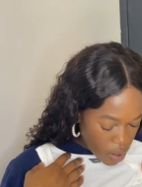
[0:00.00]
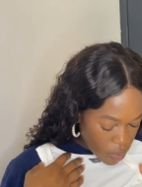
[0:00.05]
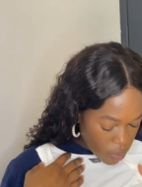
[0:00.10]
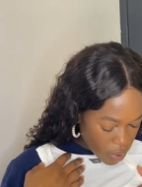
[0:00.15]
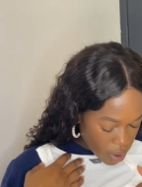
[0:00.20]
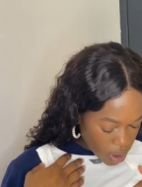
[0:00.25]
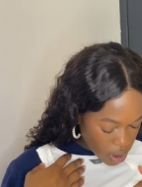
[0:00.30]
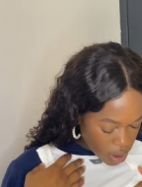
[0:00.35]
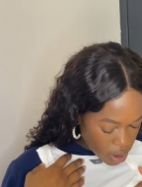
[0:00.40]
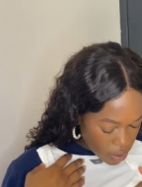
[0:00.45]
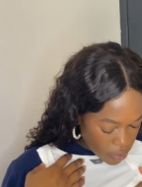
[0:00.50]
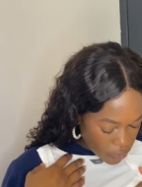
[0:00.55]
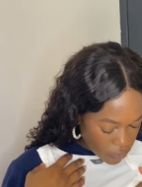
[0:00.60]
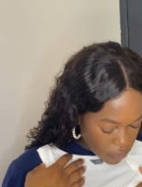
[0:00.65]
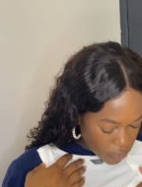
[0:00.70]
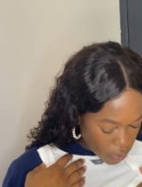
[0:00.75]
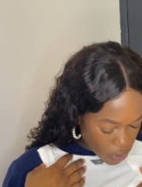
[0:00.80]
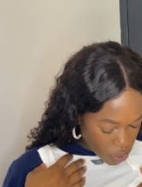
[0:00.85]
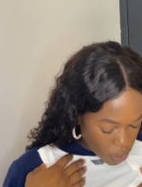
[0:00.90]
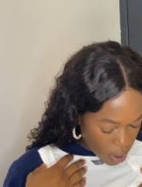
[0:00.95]
what is it
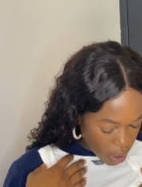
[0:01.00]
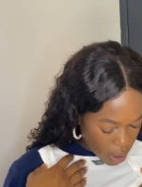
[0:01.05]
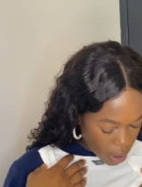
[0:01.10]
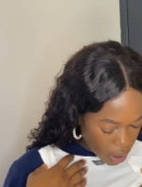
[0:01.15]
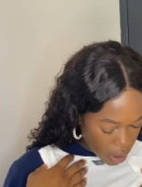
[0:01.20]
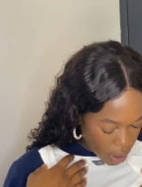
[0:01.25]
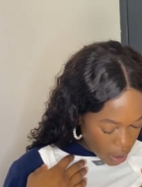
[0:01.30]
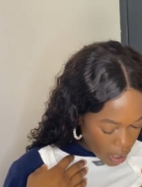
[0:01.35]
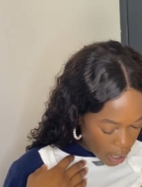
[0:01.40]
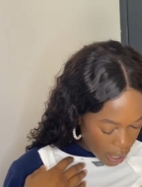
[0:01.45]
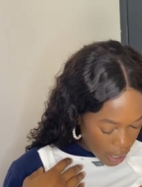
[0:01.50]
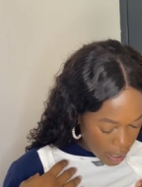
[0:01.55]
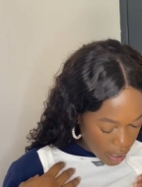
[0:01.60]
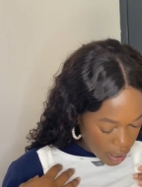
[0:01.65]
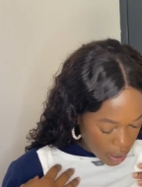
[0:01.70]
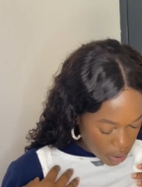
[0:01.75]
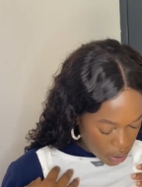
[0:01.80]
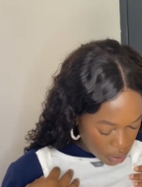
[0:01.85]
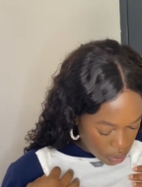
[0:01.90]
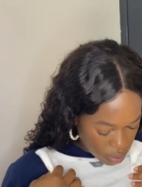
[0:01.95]

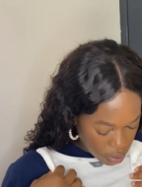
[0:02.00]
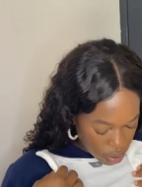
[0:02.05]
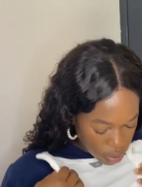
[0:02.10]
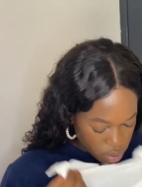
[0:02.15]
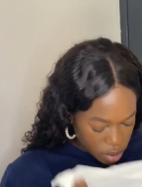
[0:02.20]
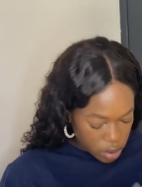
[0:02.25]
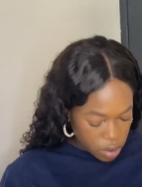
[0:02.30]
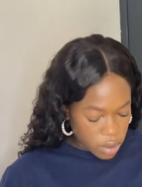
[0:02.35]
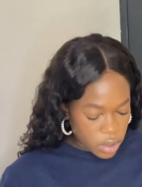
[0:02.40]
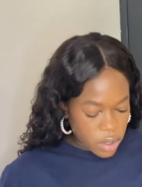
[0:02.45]
429 euros